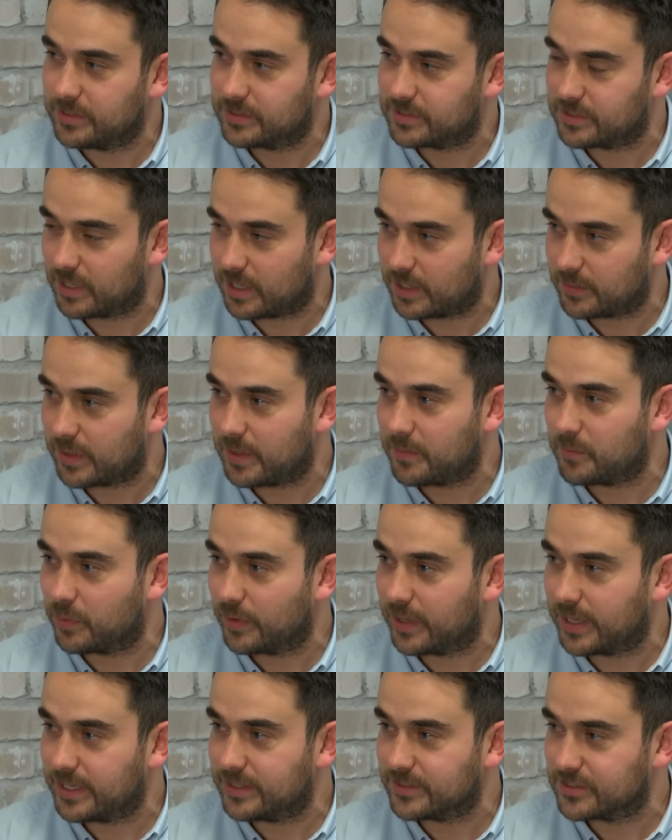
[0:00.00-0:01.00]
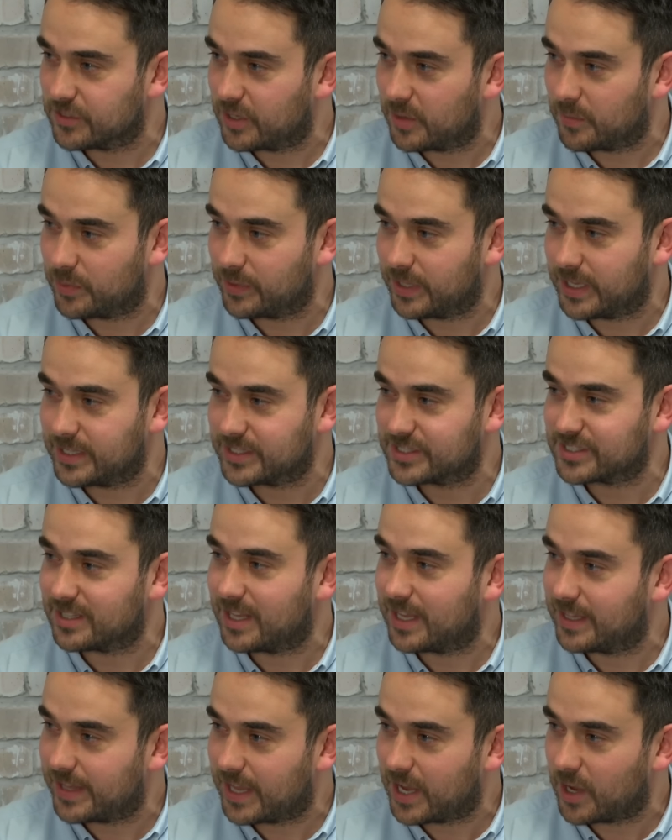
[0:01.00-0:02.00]
You start them playing certain players
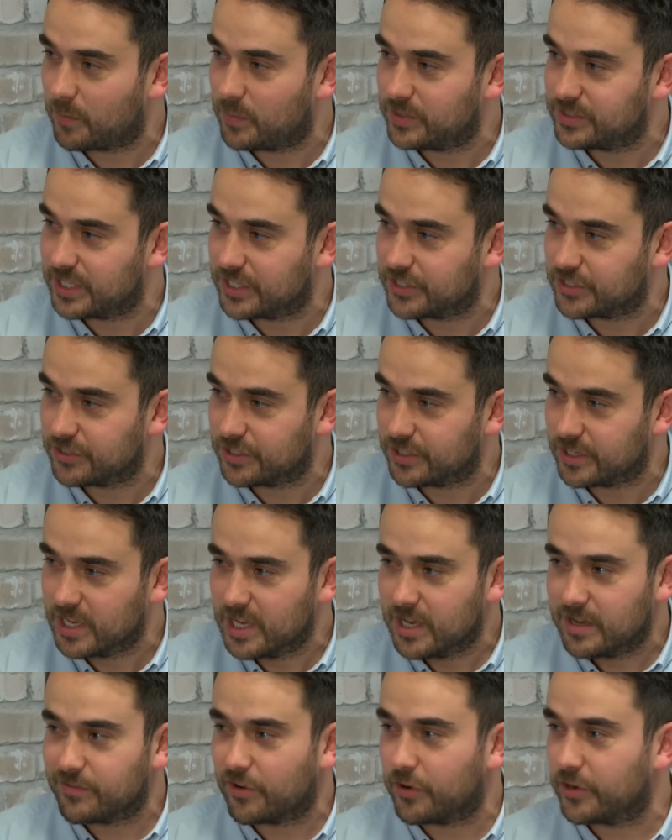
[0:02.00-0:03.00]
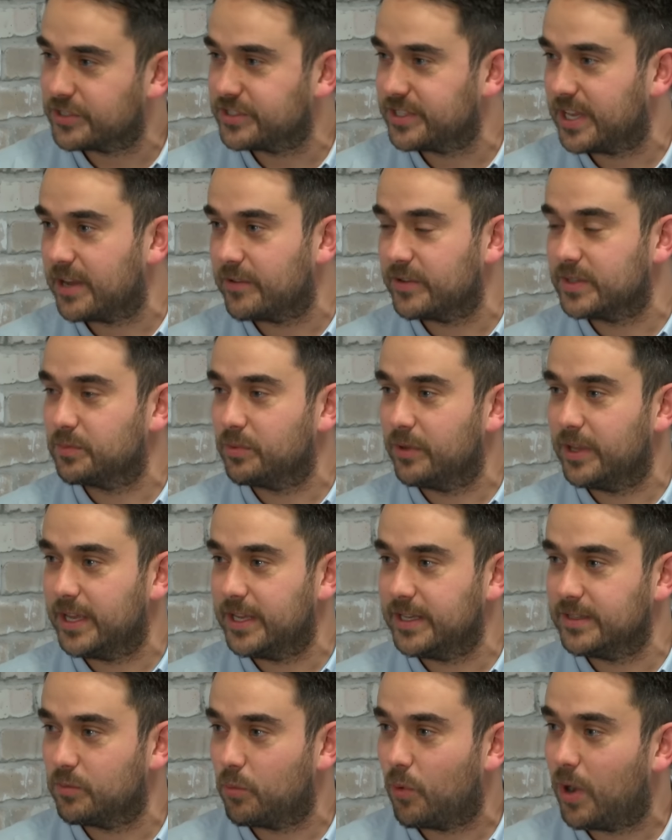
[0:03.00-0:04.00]
slightly out of position. Mm-hmm. Forestieri's
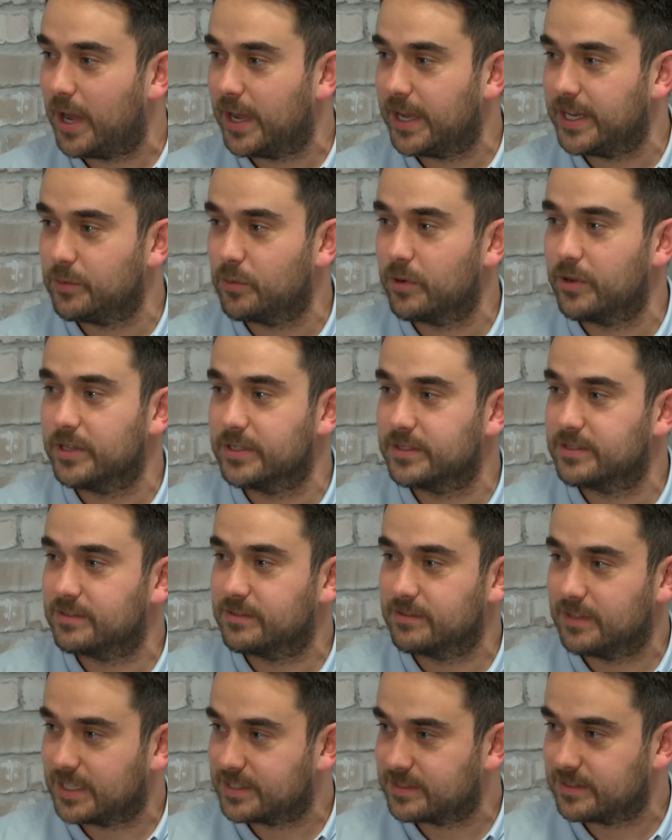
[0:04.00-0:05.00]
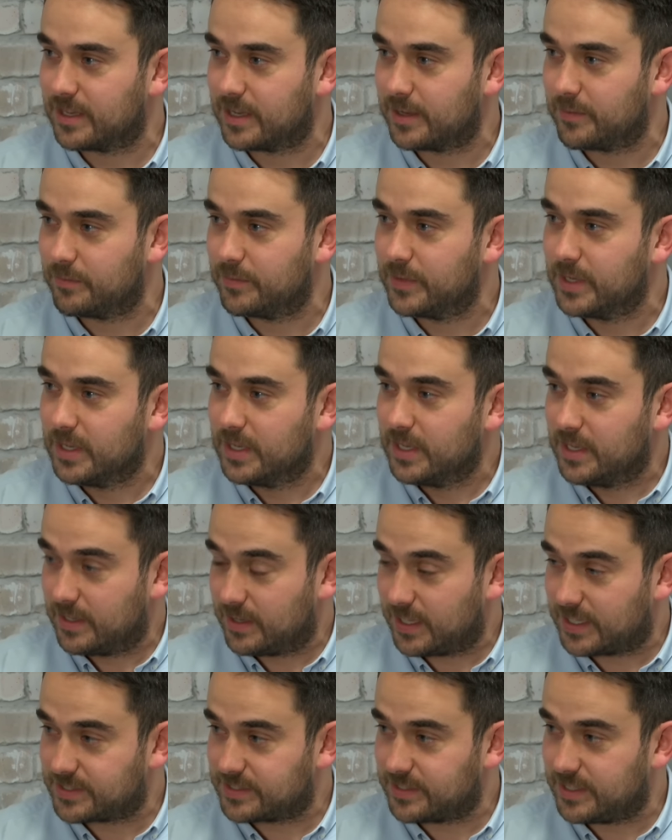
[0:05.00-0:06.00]
played wide, whereas last
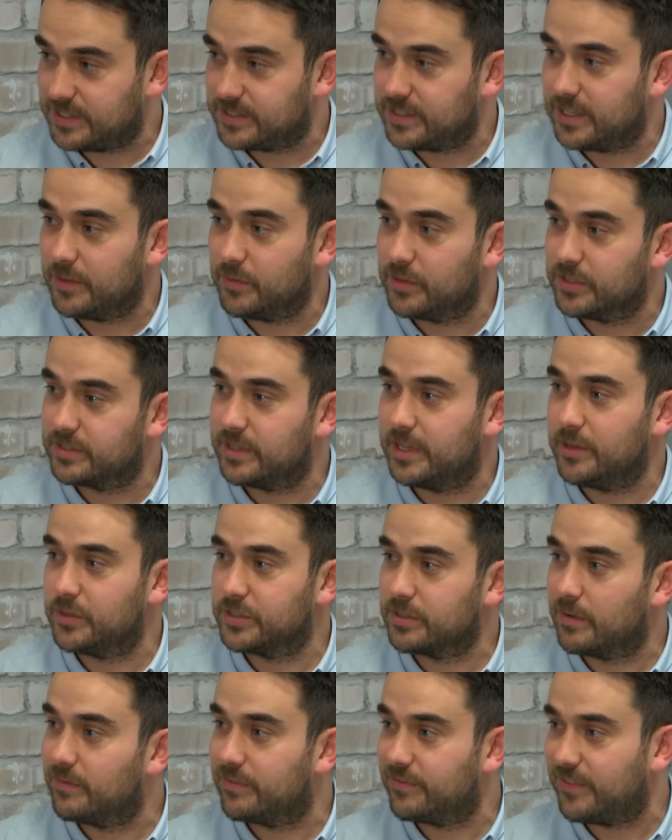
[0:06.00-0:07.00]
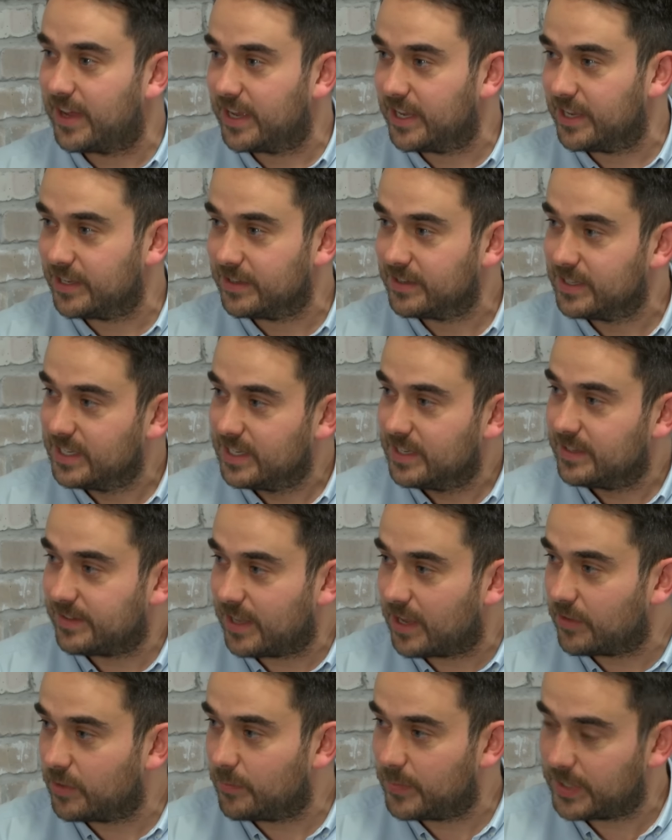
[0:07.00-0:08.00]
season he was on fire
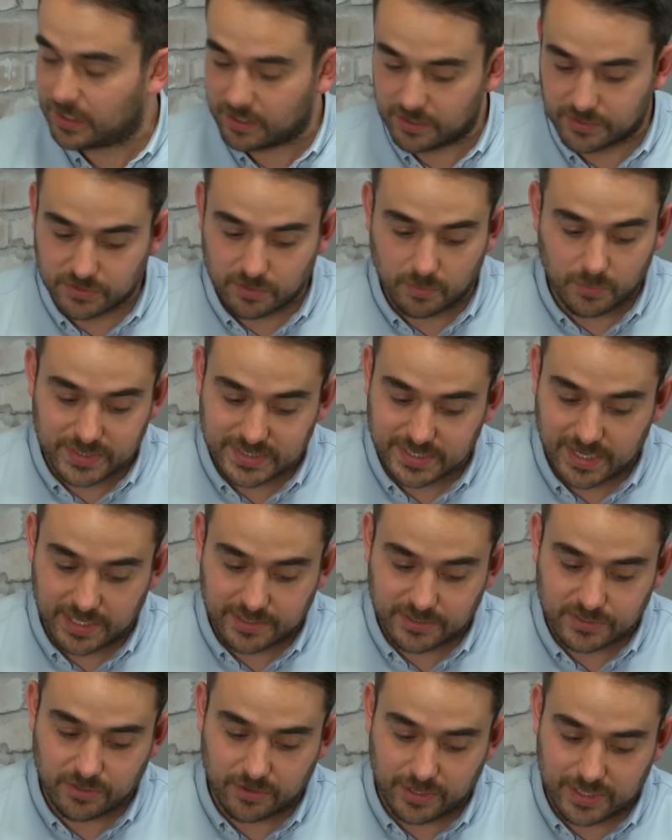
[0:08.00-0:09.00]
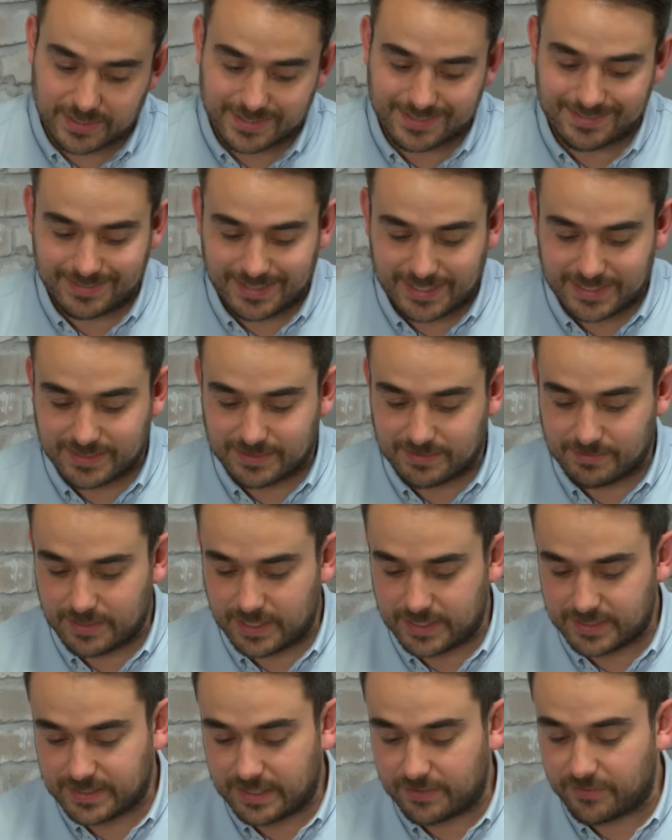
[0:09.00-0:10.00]
down the middle as number 10. So it's
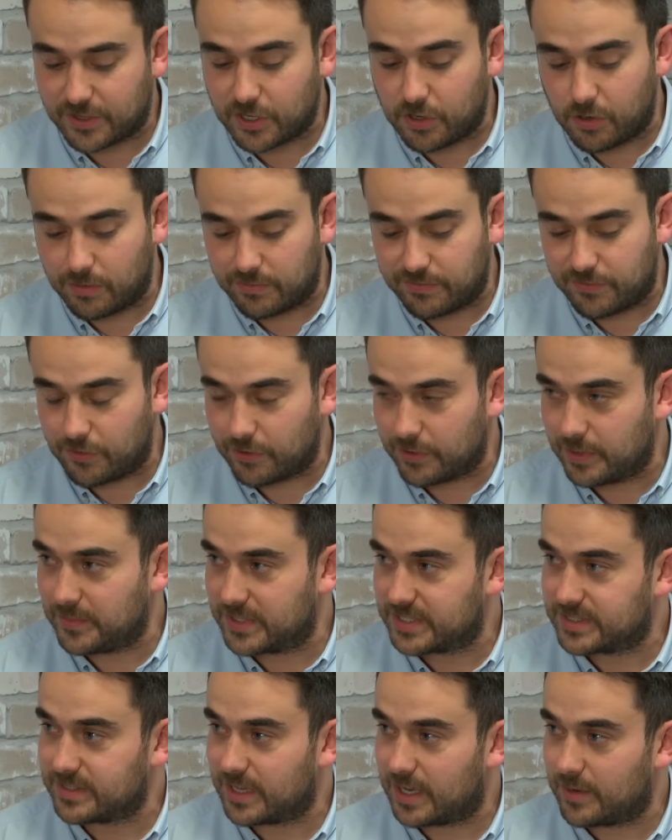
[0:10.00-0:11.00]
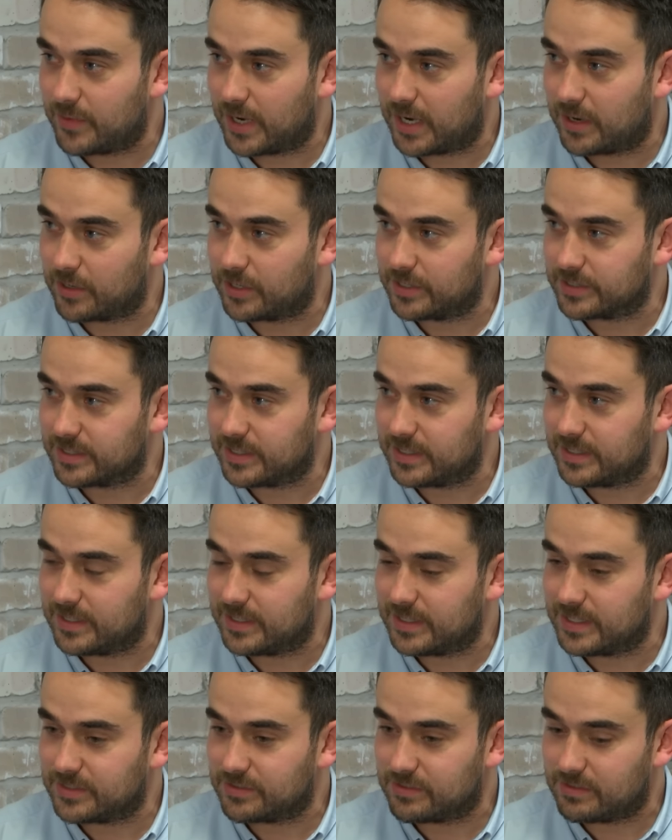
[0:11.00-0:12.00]
difficult for him this time around, because
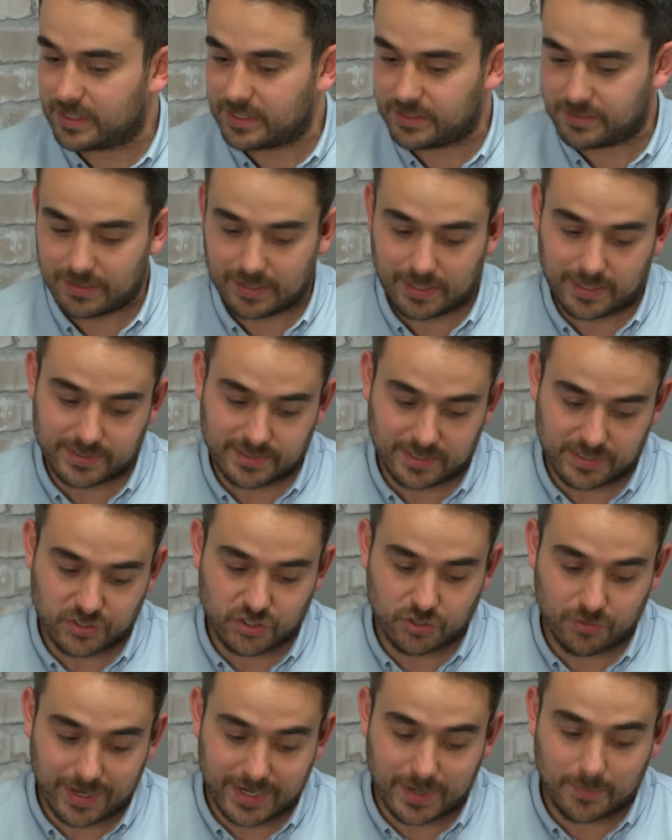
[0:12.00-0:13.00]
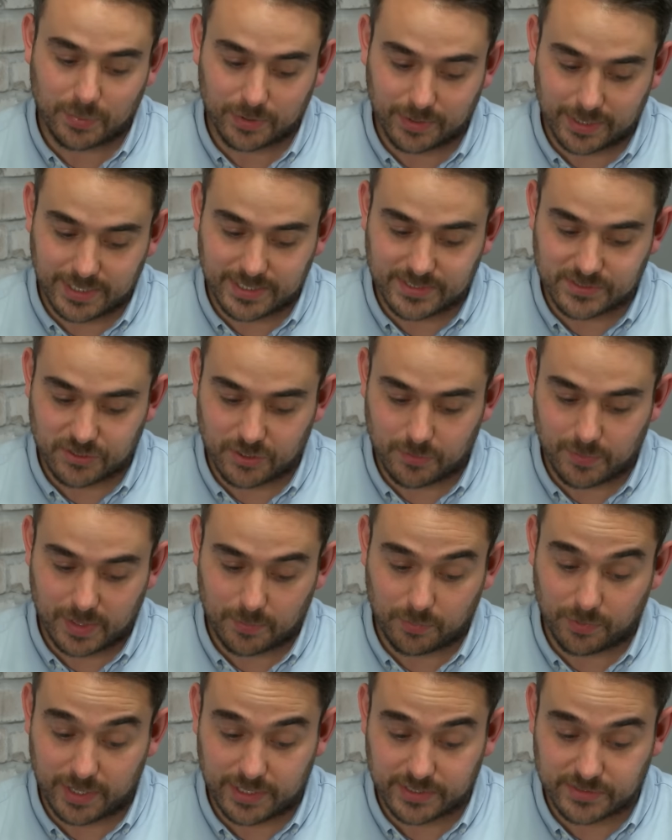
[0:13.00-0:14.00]
he's trying to please too
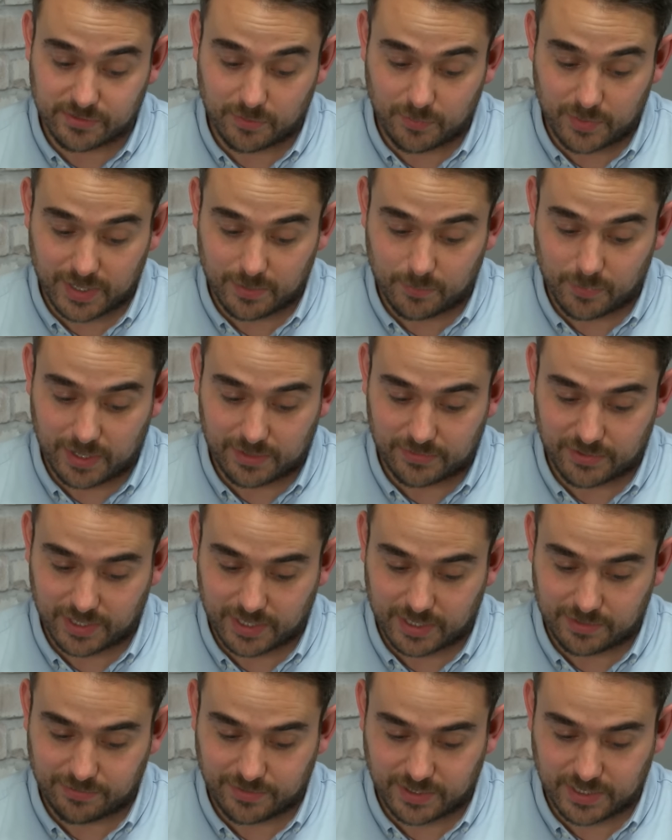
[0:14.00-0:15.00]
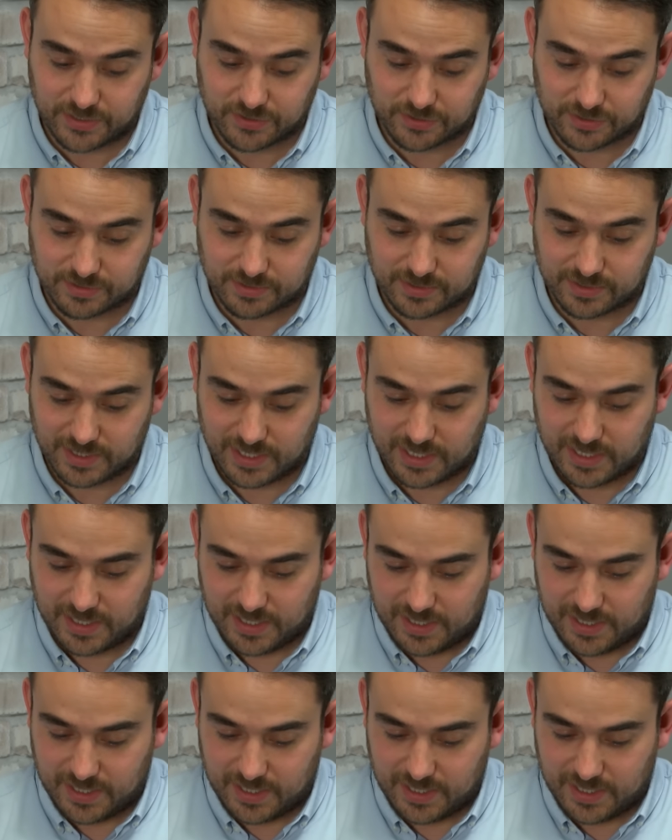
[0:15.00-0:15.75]
many players for me. But I think if he just,